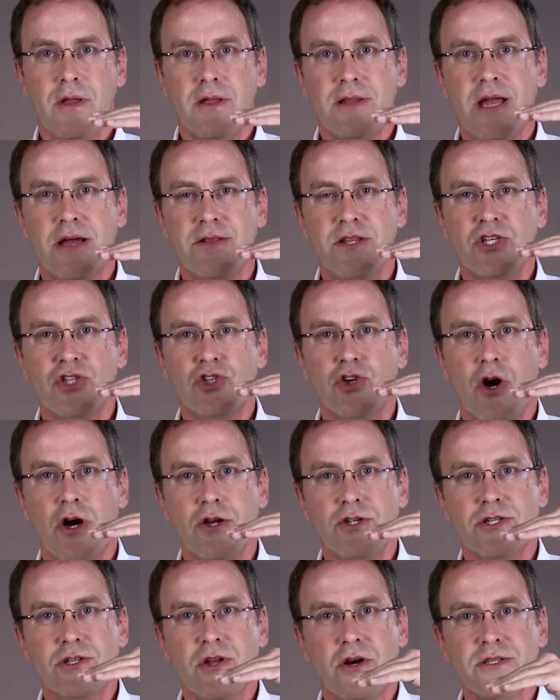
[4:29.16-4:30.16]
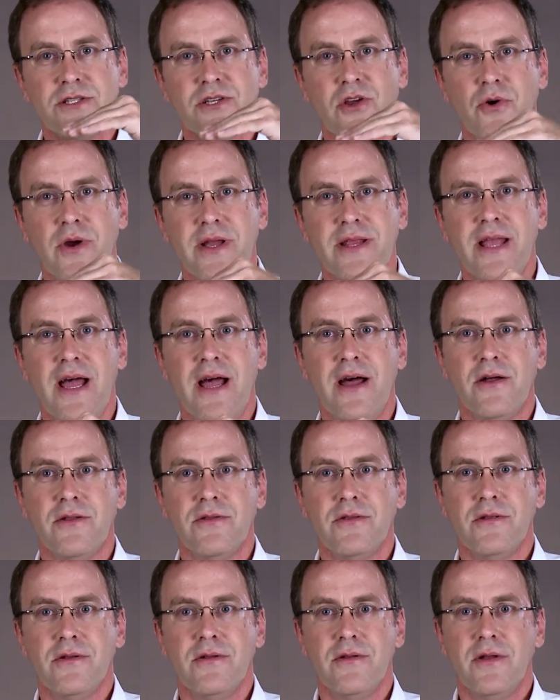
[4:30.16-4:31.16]
Now this charge starts going down.
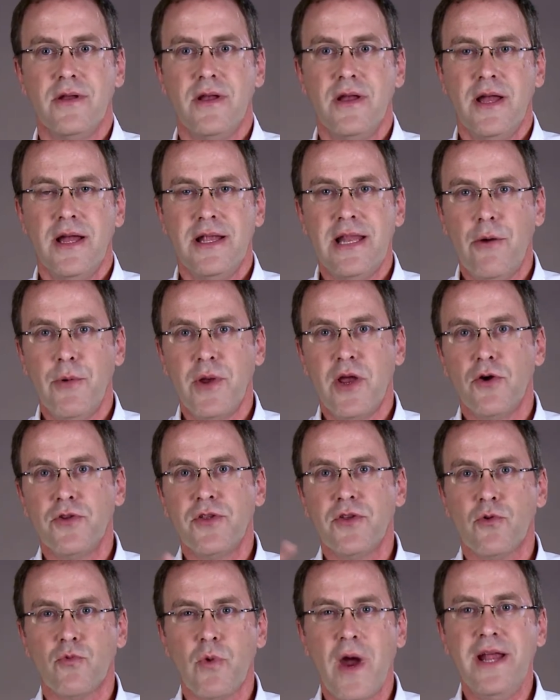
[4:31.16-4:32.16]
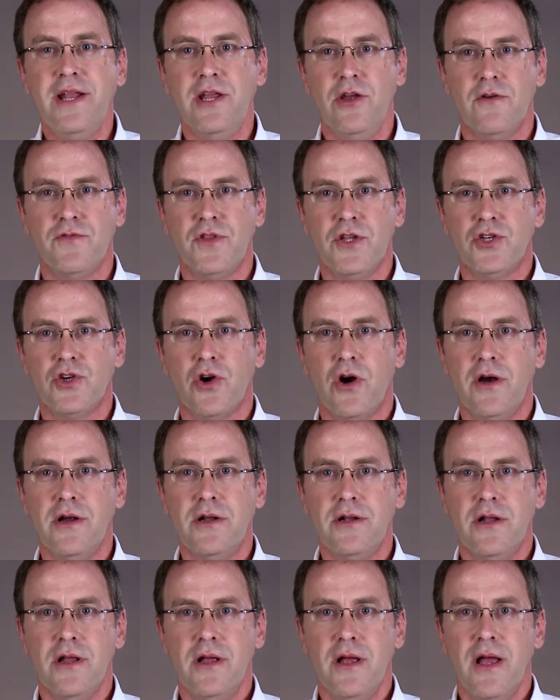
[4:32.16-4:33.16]
Now we go to the right here of the
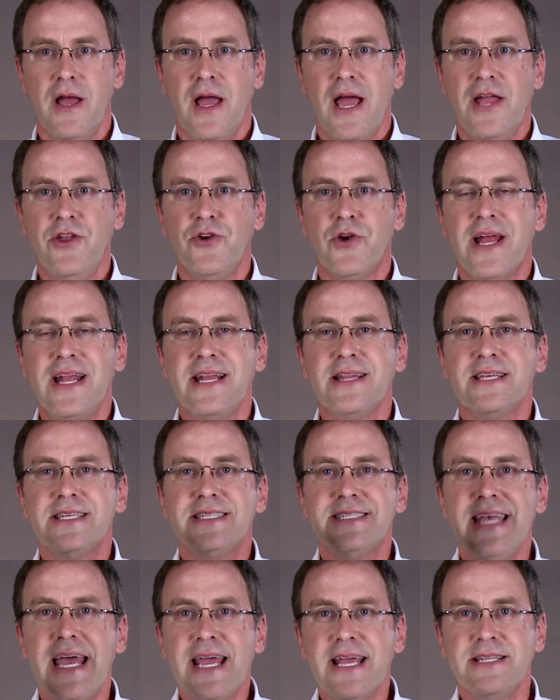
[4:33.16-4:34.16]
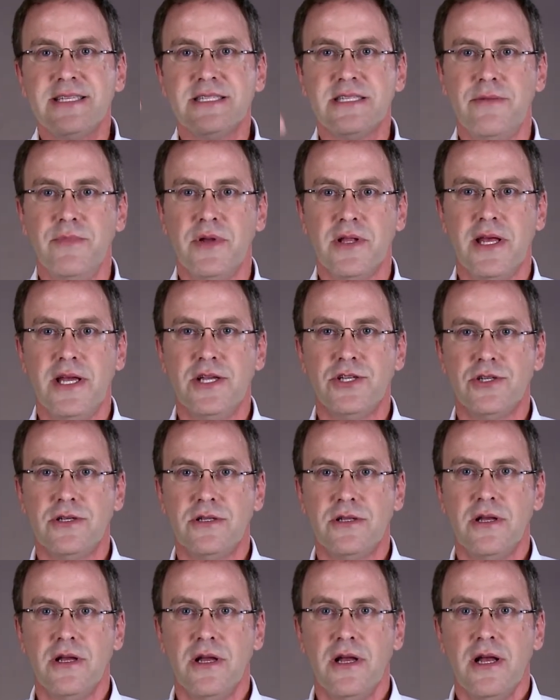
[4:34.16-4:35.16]
chart, and you're getting the second stimulation.
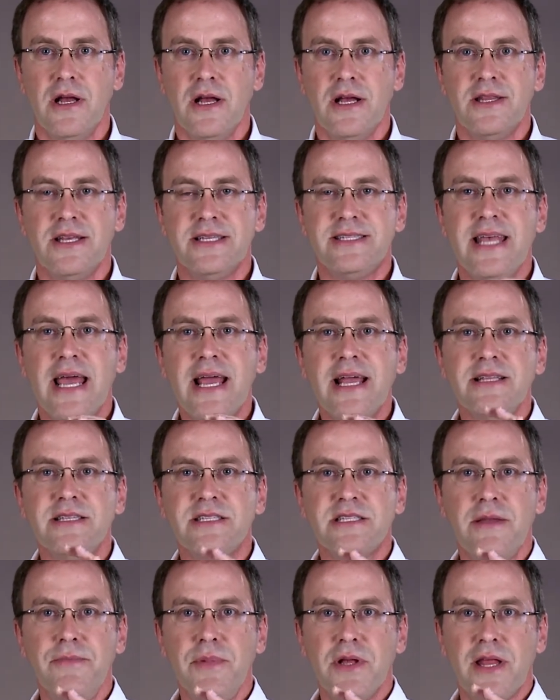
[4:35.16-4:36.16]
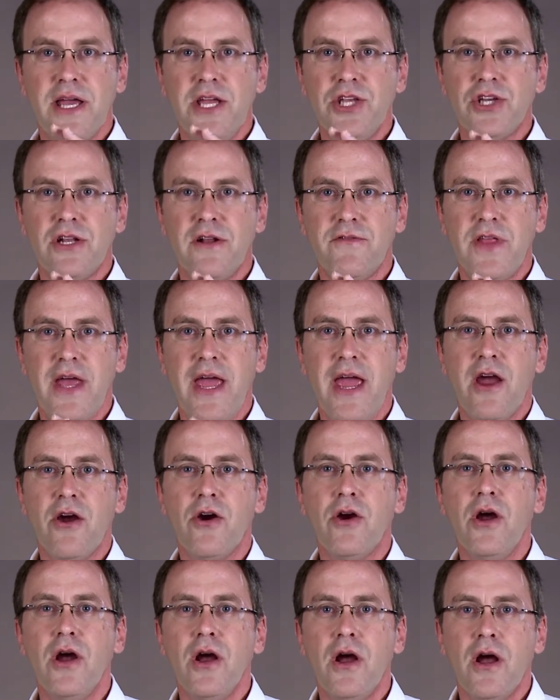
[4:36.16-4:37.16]
The second stimulation of the
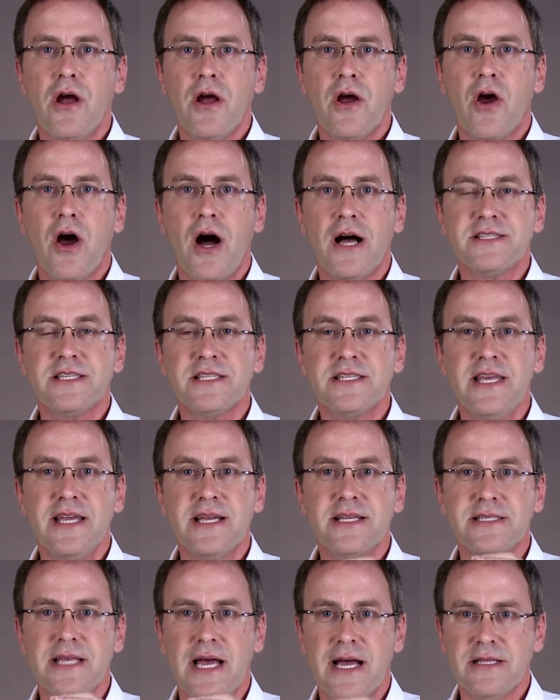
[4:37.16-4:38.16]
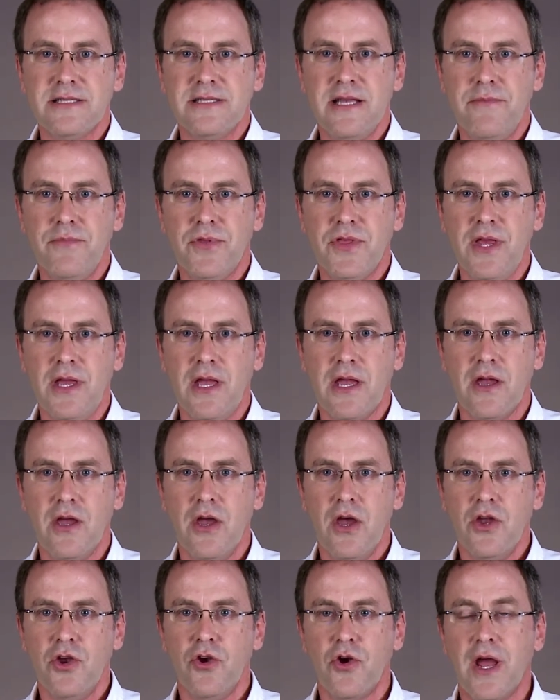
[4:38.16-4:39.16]
hair causes the exact same thing.
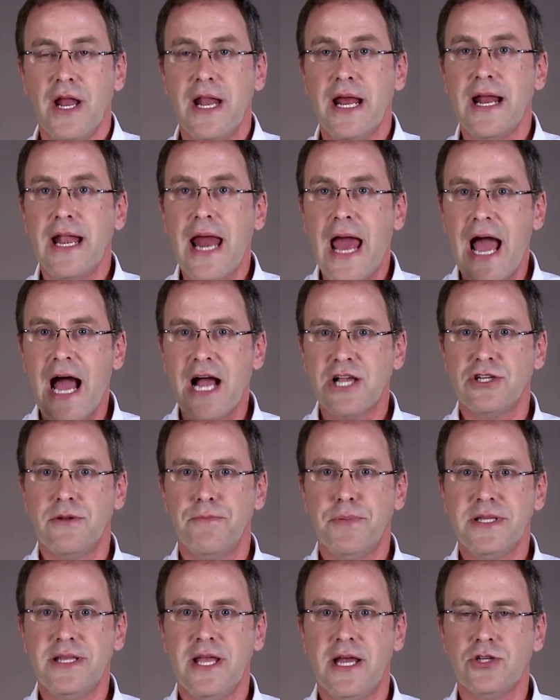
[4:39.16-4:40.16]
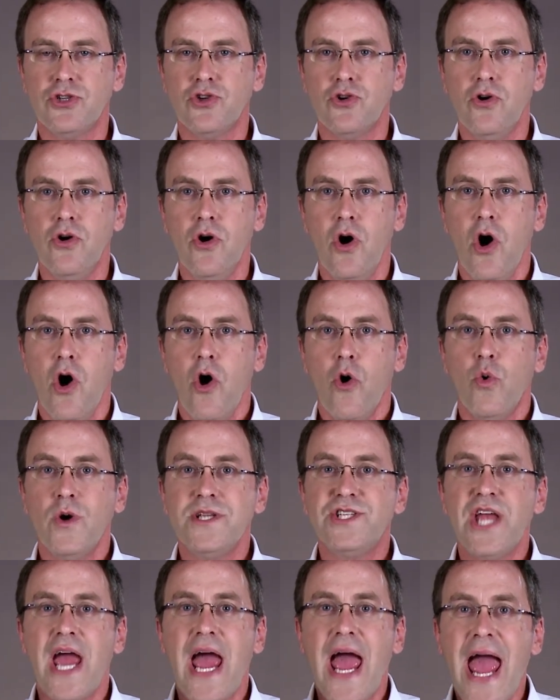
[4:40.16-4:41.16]
You're getting an action potential,
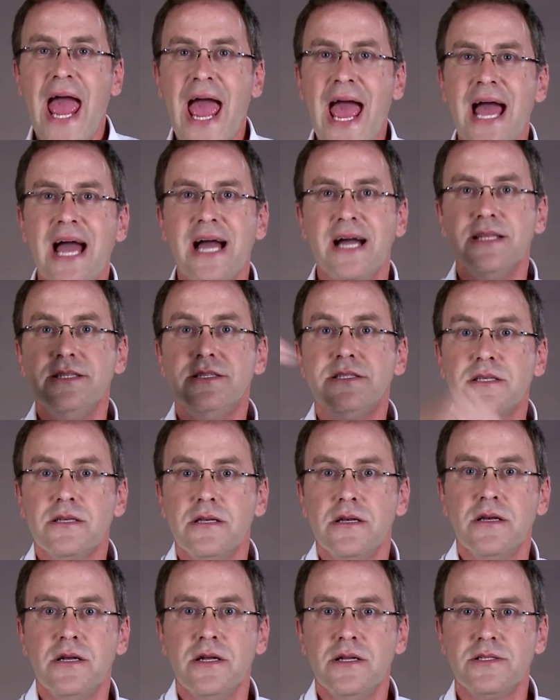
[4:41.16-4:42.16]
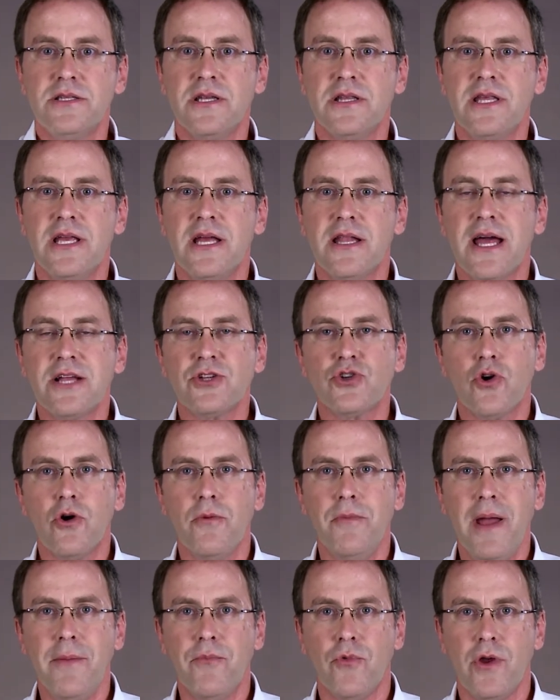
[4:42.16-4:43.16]
which adds to the electrical
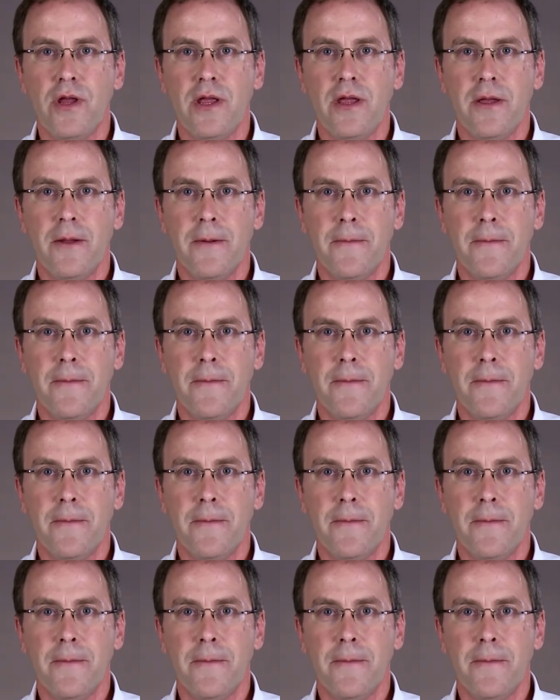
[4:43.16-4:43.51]
memory.